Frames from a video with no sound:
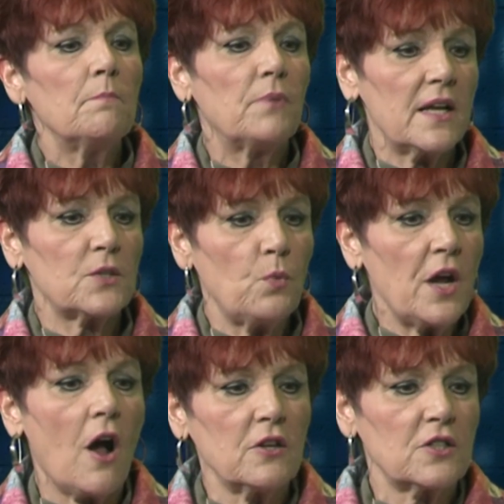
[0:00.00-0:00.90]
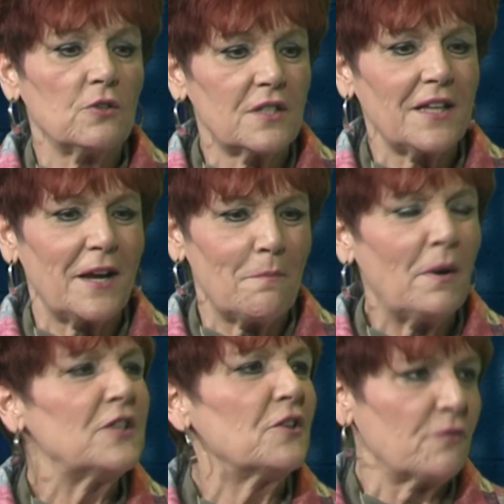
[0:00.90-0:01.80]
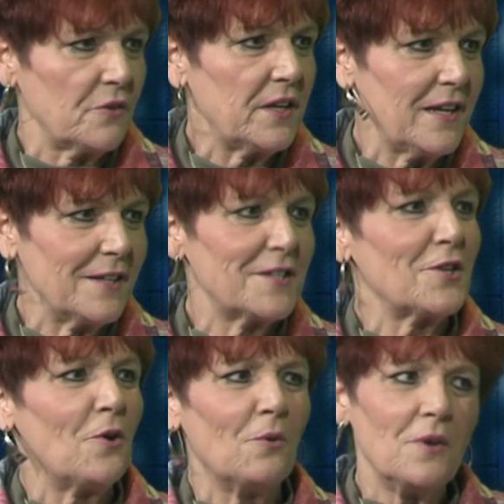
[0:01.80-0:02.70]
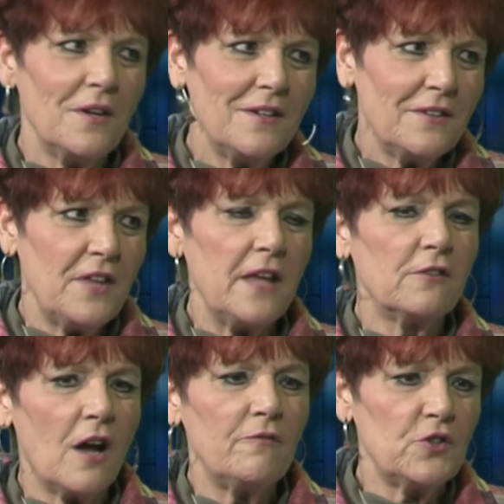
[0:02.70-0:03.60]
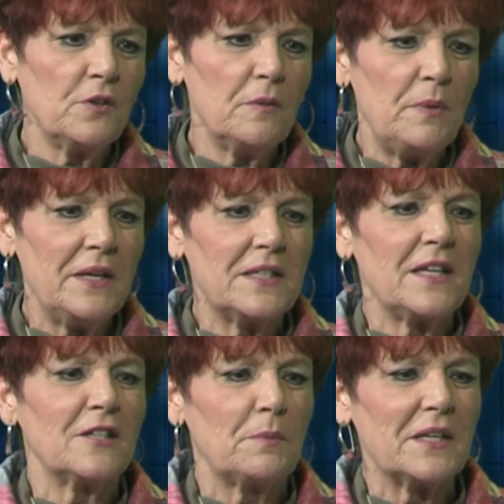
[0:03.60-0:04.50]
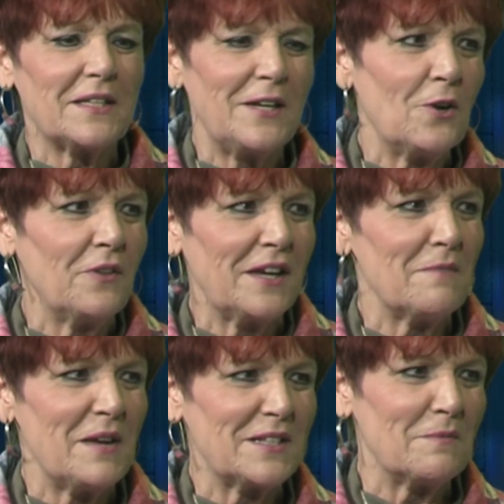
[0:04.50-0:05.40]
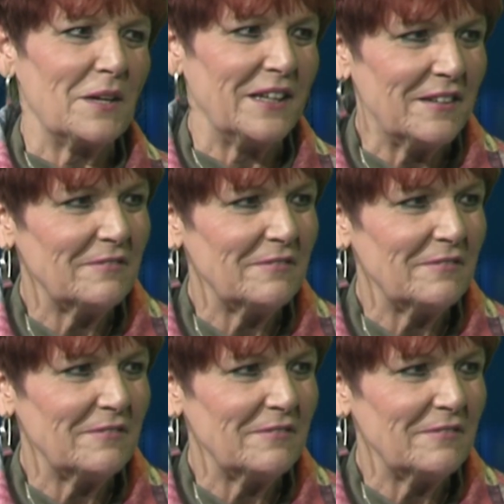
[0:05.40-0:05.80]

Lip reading: Plus, we also set a budget for the kids, so they love doing the peanut sales because they know they can make some money.